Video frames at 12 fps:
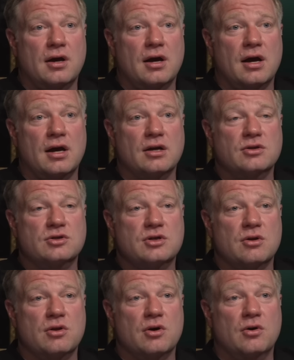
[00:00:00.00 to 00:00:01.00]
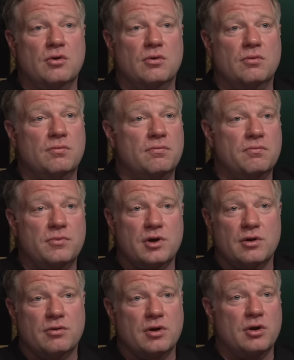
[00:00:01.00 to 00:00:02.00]
And so they'll, you
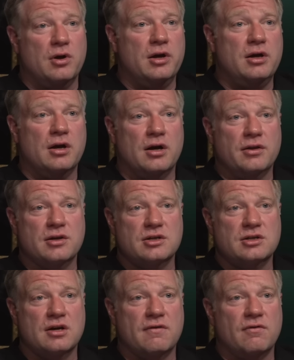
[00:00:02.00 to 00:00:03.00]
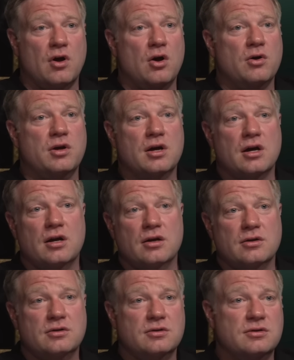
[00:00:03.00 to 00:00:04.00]
know, they'll hit you on this stuff. Oh, you got
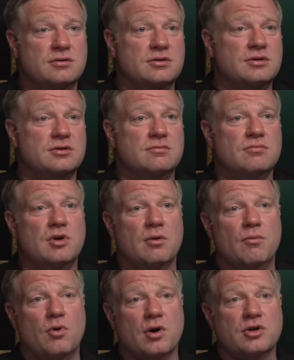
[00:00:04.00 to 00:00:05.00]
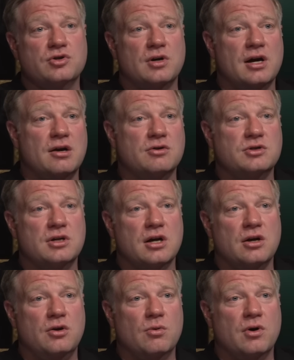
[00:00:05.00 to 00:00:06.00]
to you know mortgage your house. You
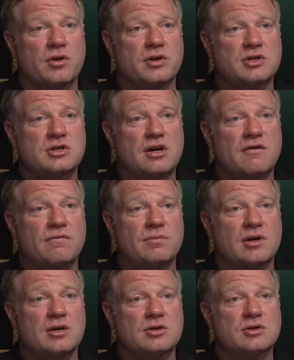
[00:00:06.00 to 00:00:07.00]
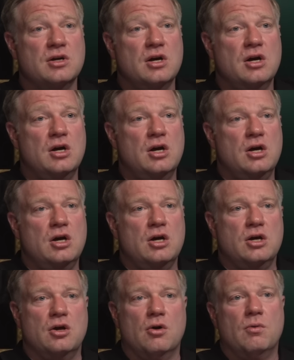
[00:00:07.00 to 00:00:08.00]
got to do all this stuff because
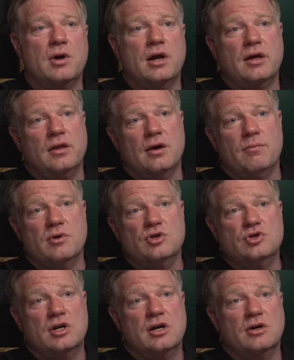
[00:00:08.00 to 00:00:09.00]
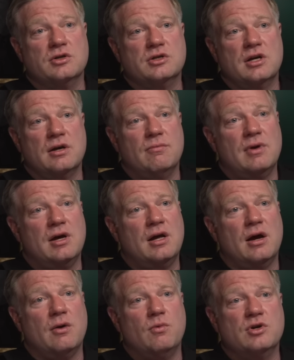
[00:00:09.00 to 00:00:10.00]
you don't want to end up in jail saying, "Man,
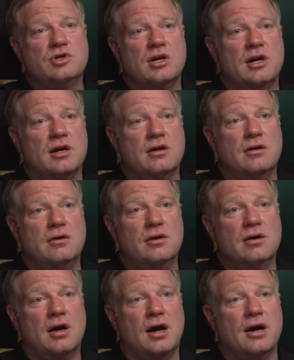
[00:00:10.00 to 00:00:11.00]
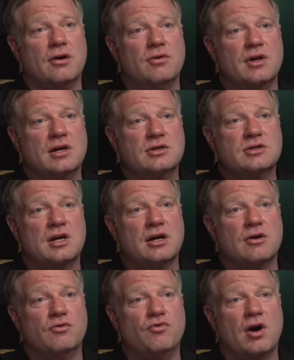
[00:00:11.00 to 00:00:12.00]
I wish I had hired that
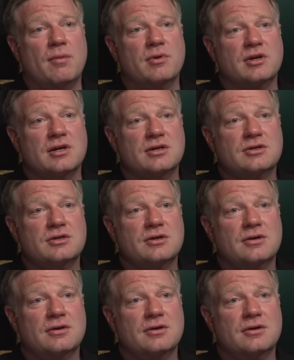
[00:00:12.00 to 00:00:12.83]
psychodramatist."